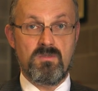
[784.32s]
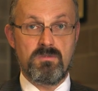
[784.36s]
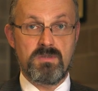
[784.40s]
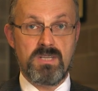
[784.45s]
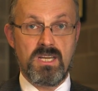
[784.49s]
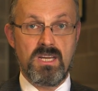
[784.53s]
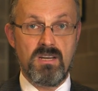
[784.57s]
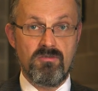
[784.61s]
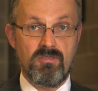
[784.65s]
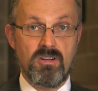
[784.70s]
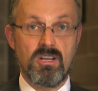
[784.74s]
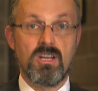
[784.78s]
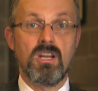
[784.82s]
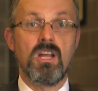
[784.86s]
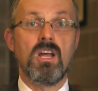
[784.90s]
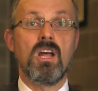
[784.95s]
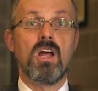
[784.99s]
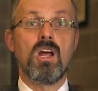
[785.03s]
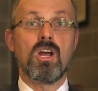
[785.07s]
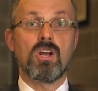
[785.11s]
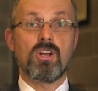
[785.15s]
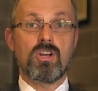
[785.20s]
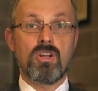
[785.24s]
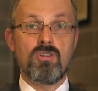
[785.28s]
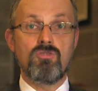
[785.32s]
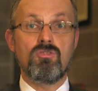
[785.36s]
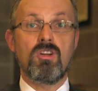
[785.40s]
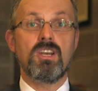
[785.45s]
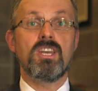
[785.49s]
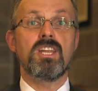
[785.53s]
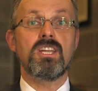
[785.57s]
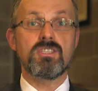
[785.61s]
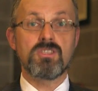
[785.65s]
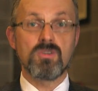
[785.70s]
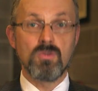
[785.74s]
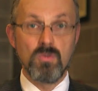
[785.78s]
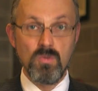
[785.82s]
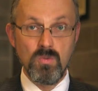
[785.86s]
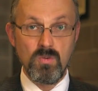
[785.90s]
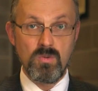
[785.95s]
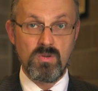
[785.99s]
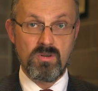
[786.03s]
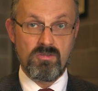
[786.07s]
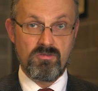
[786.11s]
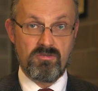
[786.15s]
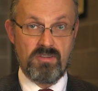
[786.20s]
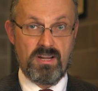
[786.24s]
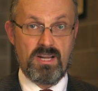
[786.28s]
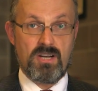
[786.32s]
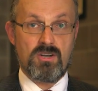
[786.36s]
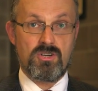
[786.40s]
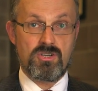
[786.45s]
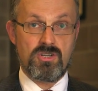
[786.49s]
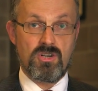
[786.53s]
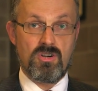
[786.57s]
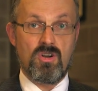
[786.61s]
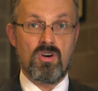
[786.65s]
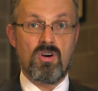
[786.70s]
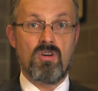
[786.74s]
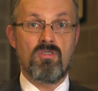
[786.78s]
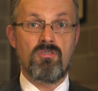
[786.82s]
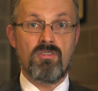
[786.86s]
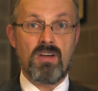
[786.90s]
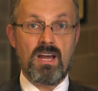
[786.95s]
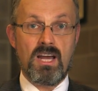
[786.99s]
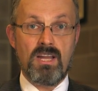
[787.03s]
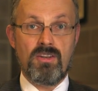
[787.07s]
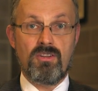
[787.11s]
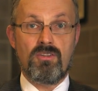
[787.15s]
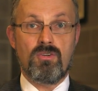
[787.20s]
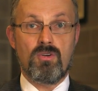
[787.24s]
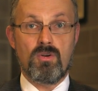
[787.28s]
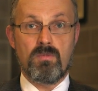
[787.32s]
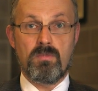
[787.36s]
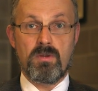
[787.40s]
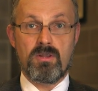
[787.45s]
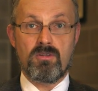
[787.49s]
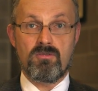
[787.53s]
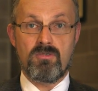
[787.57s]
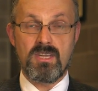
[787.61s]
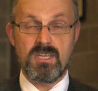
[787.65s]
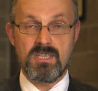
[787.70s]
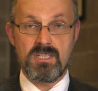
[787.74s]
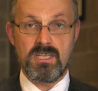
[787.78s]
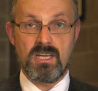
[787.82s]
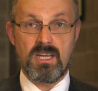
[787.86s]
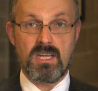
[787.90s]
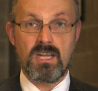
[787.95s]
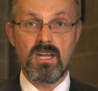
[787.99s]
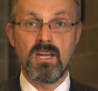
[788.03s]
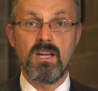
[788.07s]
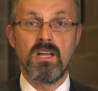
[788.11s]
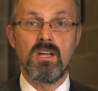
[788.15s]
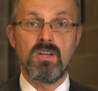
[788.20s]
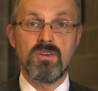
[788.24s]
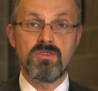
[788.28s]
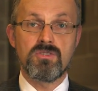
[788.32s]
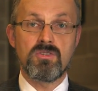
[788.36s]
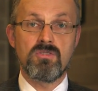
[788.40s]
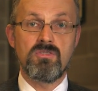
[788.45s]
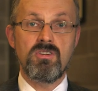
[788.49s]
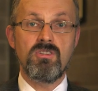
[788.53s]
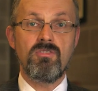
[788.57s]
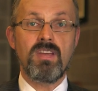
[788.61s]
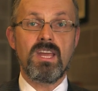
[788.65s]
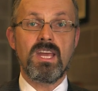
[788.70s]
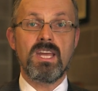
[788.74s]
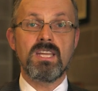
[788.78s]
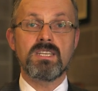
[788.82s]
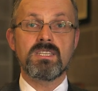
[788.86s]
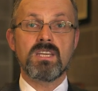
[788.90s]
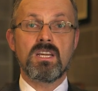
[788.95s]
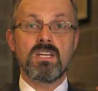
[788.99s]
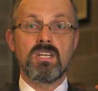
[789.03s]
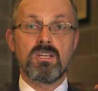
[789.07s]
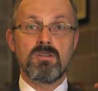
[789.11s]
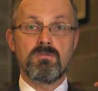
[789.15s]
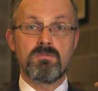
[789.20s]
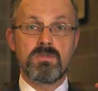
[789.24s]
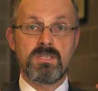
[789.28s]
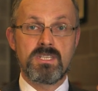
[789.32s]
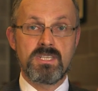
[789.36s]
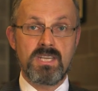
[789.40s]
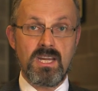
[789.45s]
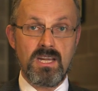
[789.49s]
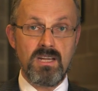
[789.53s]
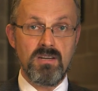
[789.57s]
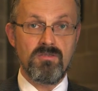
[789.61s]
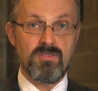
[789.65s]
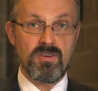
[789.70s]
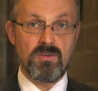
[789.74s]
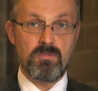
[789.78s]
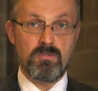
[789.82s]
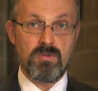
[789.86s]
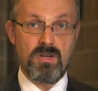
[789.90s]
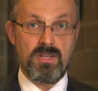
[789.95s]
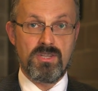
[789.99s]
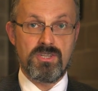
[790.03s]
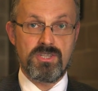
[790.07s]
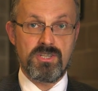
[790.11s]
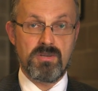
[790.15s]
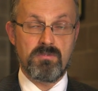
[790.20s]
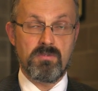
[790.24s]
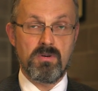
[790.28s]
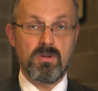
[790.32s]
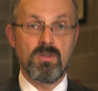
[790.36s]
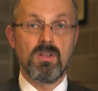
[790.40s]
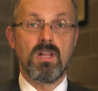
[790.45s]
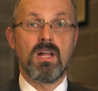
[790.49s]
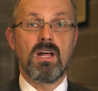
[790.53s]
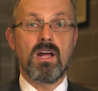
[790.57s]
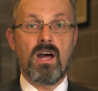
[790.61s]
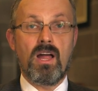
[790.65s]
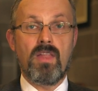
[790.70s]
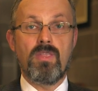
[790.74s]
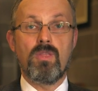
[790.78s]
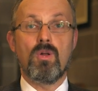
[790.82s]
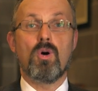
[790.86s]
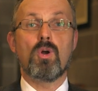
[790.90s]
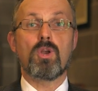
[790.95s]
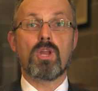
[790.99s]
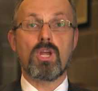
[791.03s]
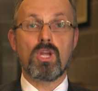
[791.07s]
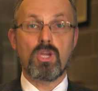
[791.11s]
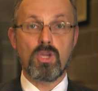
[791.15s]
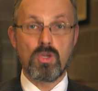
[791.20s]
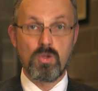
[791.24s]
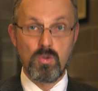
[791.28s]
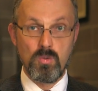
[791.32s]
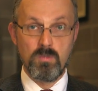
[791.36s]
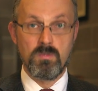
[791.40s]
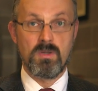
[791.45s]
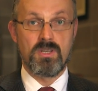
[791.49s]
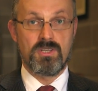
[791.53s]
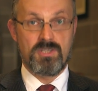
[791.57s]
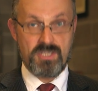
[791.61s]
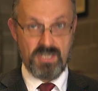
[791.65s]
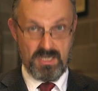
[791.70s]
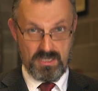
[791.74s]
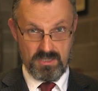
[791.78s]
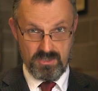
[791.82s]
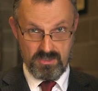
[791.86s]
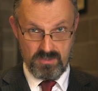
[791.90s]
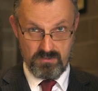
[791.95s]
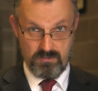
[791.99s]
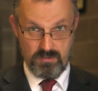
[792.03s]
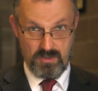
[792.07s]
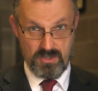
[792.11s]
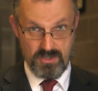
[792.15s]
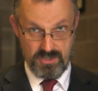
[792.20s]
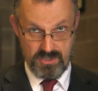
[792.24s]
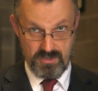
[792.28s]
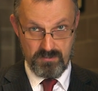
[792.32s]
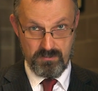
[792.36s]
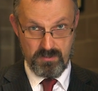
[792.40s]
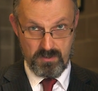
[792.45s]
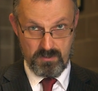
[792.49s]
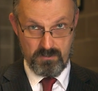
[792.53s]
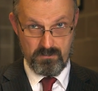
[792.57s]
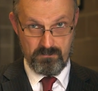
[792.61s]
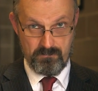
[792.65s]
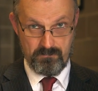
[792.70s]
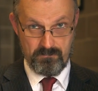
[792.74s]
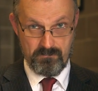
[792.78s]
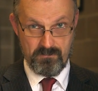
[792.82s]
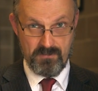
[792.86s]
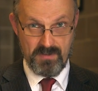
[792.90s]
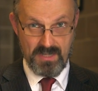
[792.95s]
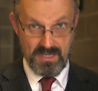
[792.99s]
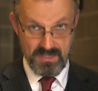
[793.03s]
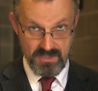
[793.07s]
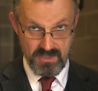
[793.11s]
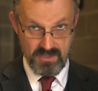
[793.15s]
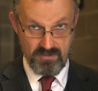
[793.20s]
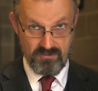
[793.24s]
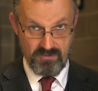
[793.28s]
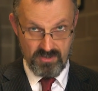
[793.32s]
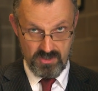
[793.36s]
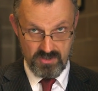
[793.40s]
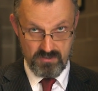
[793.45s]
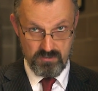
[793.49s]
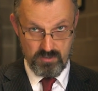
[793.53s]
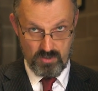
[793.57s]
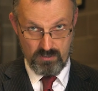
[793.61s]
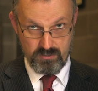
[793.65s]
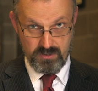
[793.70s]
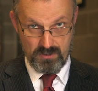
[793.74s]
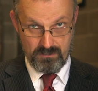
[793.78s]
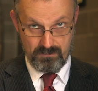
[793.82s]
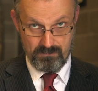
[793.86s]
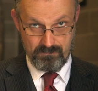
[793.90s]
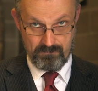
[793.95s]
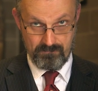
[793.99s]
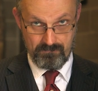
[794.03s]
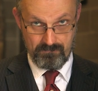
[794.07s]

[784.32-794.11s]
observer can run its own version of anthropic reasoning. So really, it's an observer principle and not a human-centered principle. That's the first problem.